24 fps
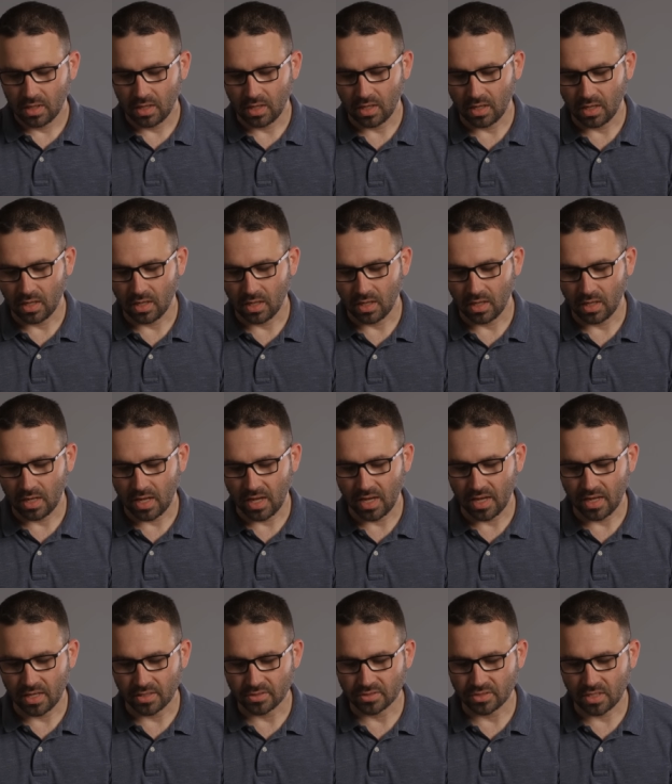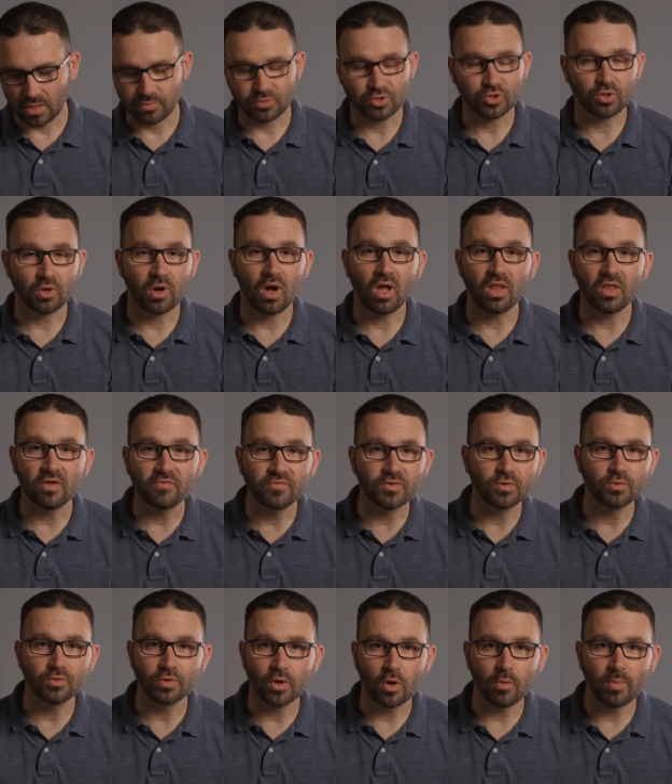Uh, as I'm sure all of
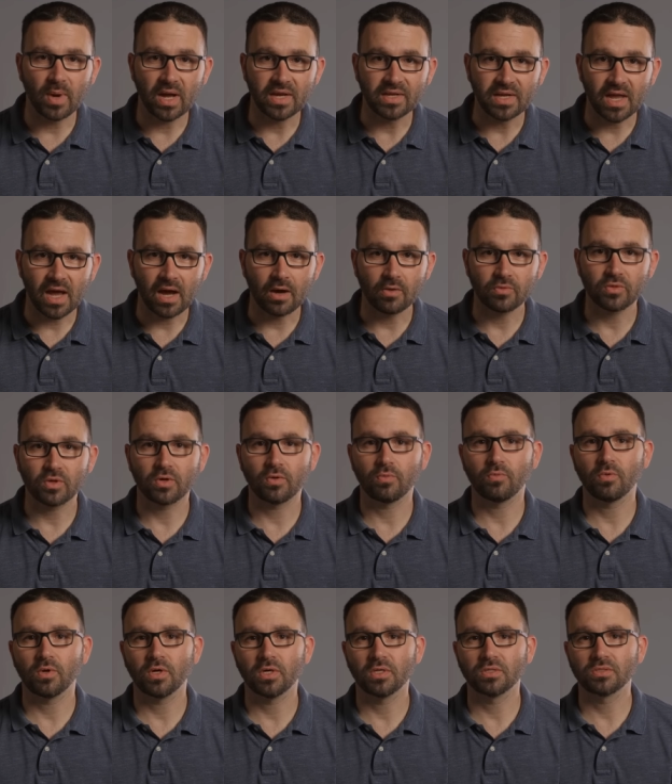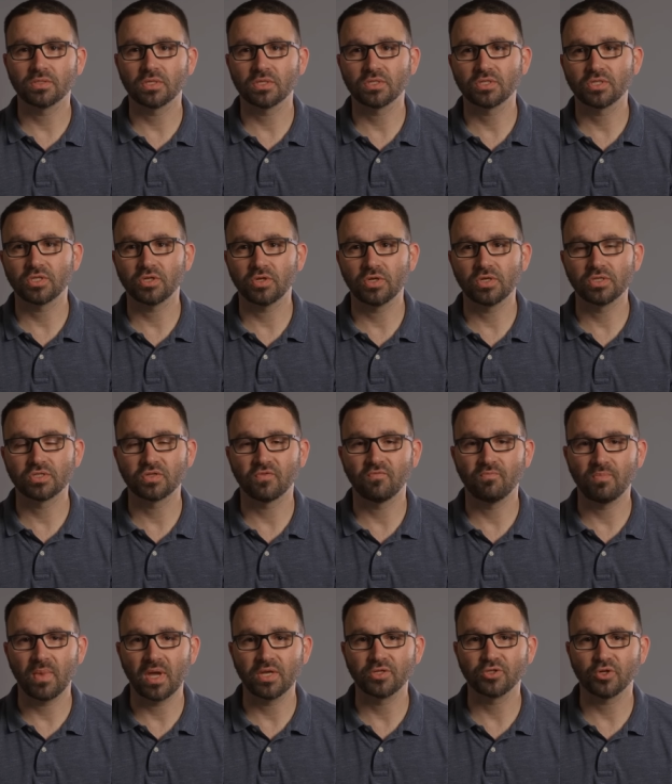you know by now, there was a series
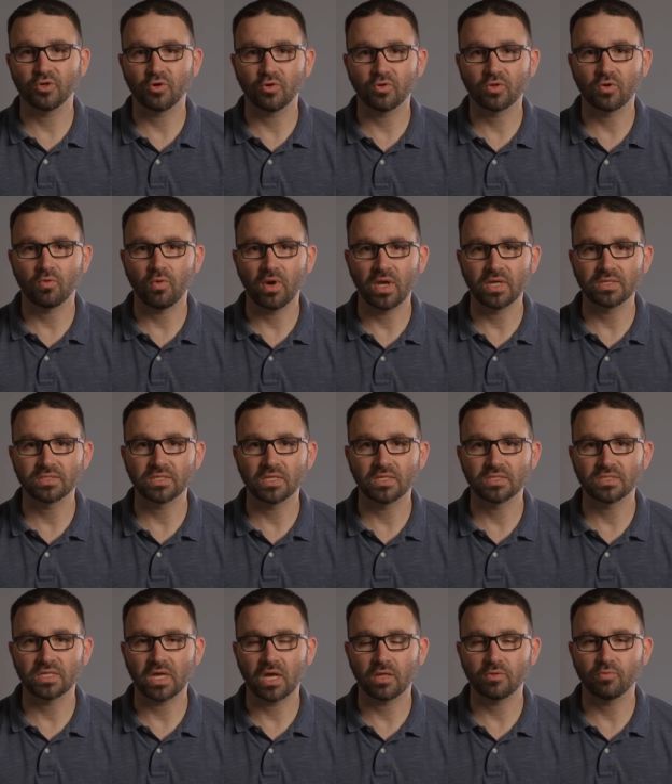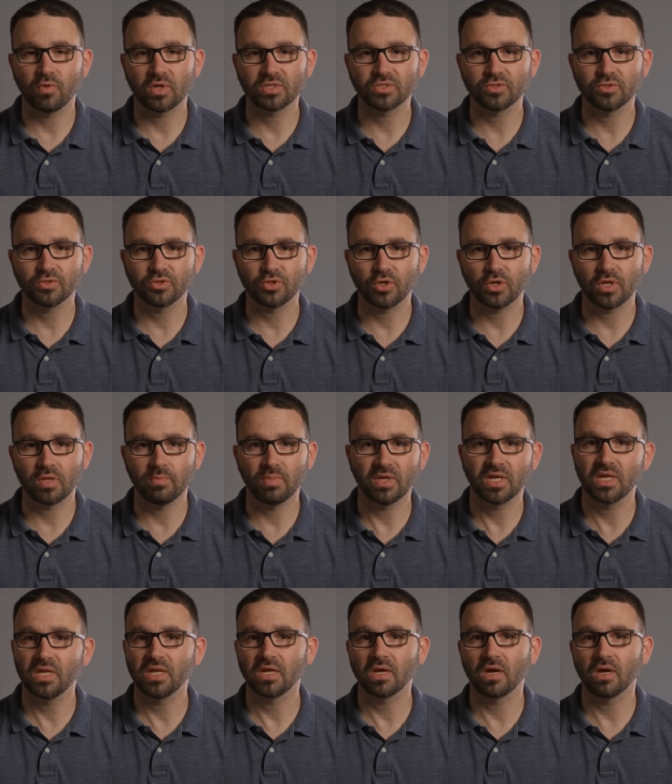of major earthquakes in southwestern Turkey
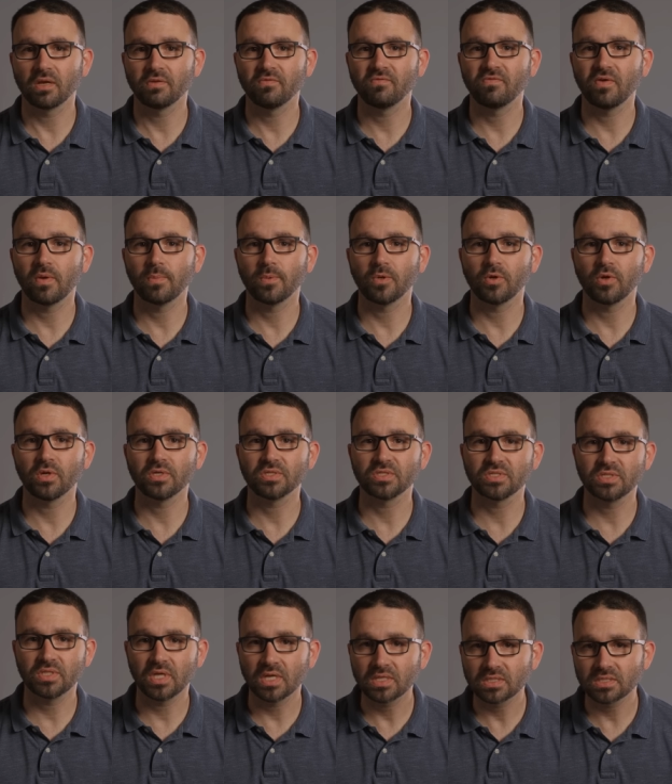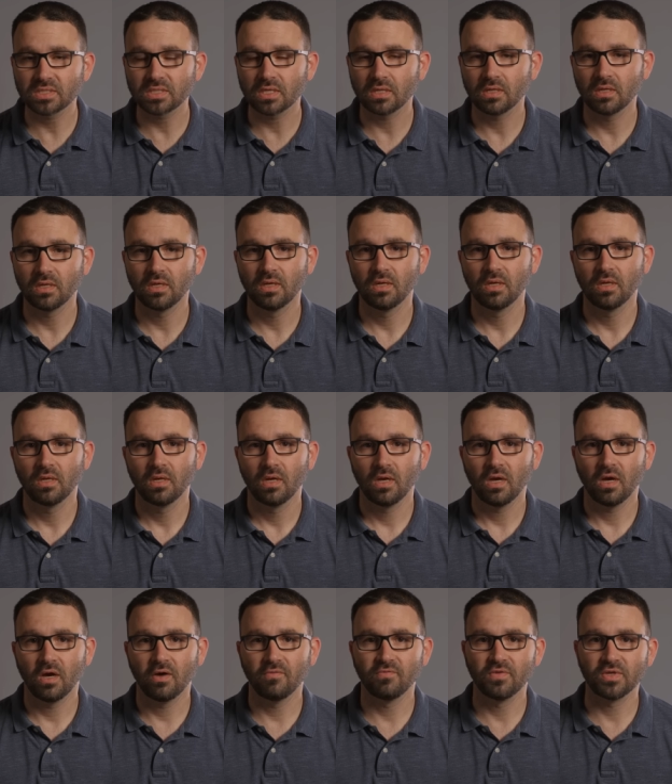beginning on February 6th
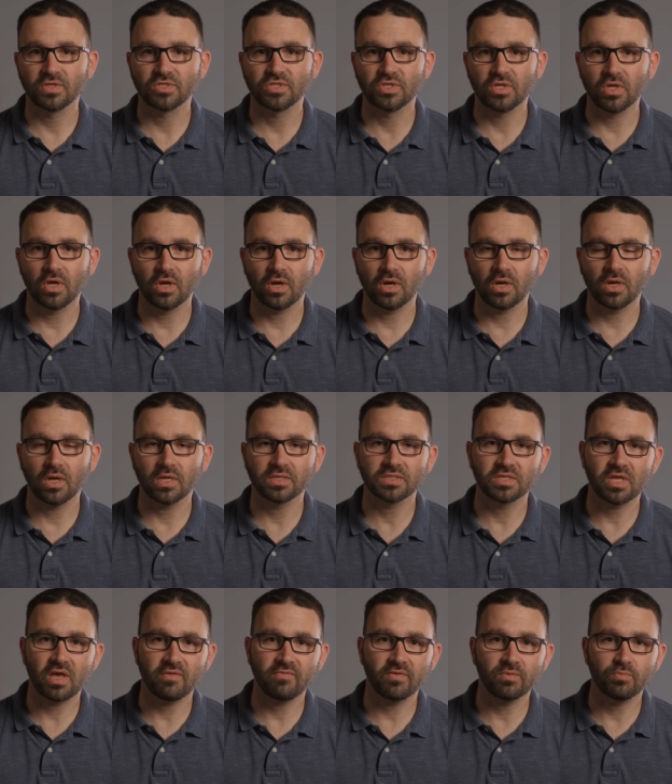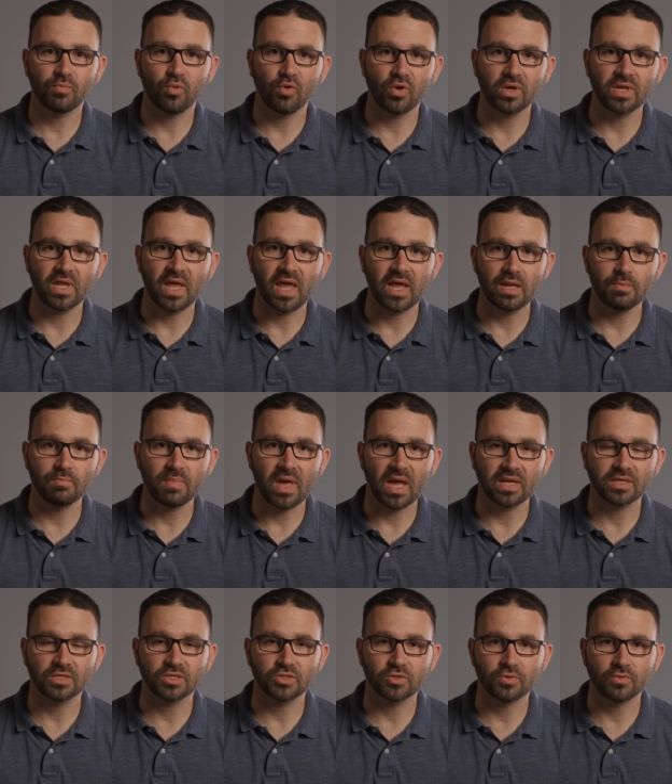of this year, a 7.8
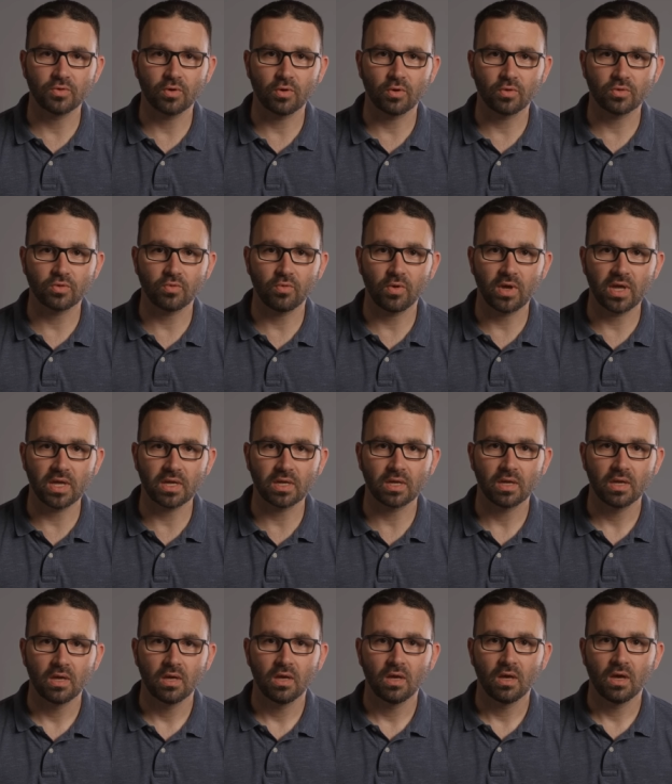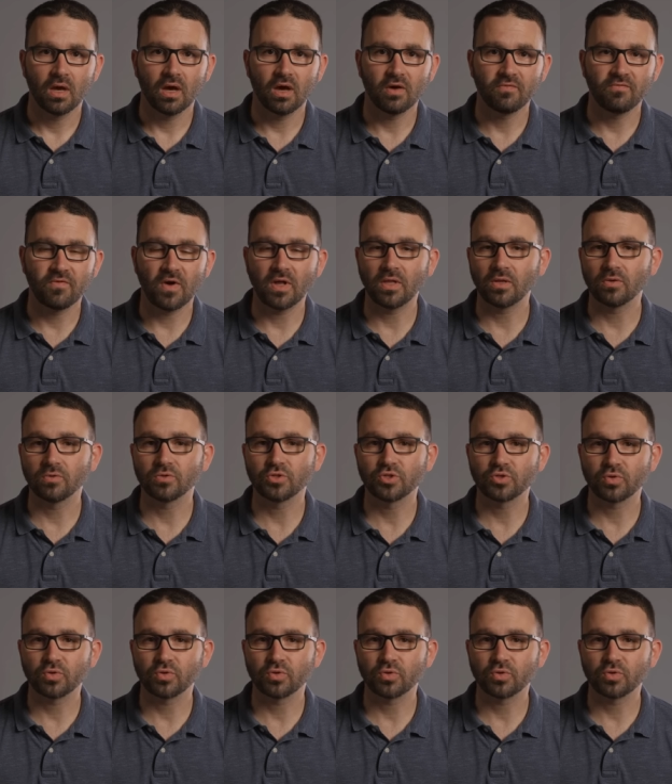magnitude earthquake, uh, followed